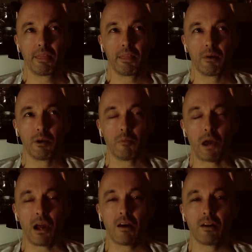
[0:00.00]
looking
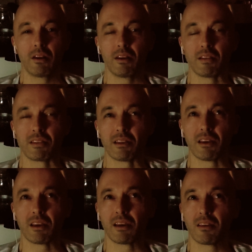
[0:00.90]
back on it, it's
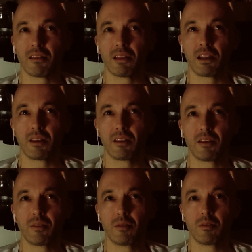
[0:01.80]
like that
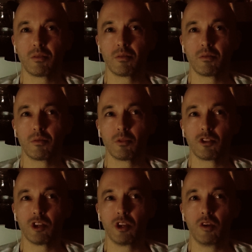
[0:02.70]

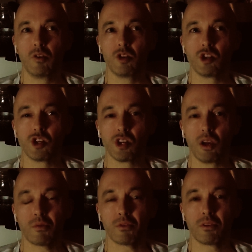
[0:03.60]
was a huge
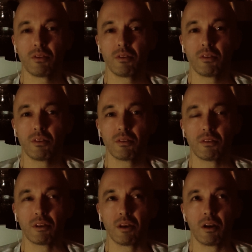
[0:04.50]
shift
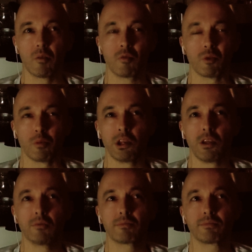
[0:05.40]
for me.